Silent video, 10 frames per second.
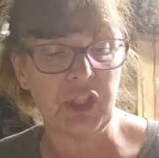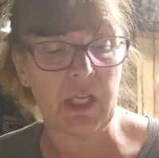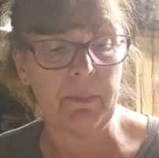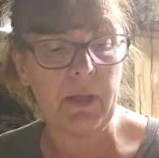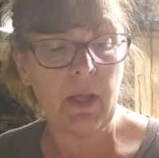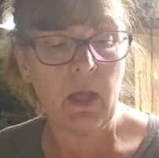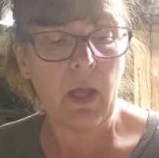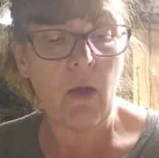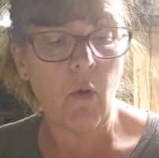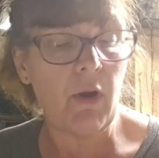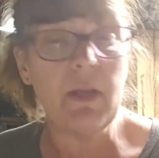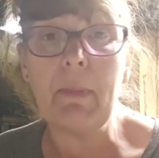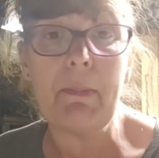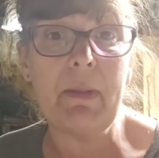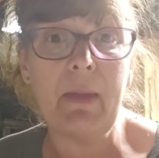cheap, or
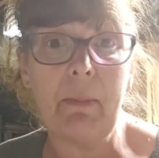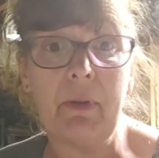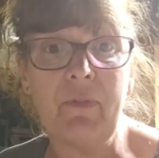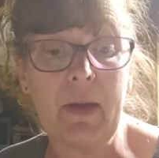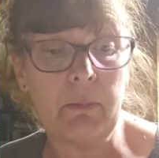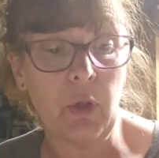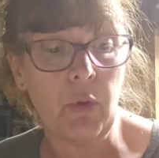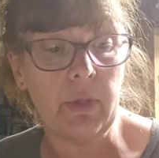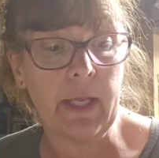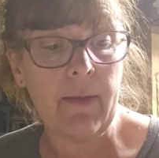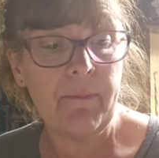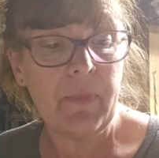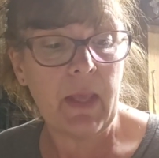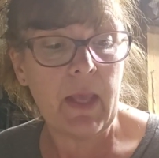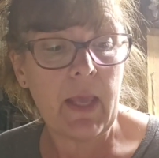you maybe be able to find them locally,
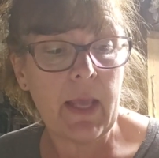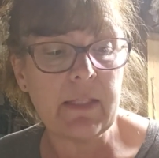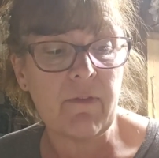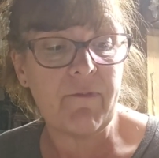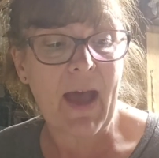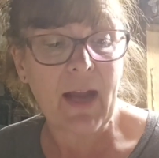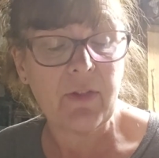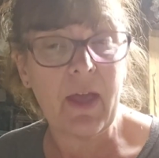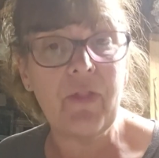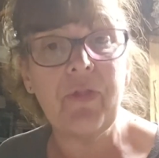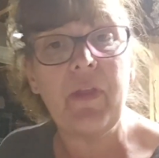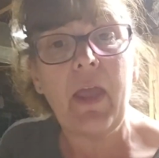is the fact that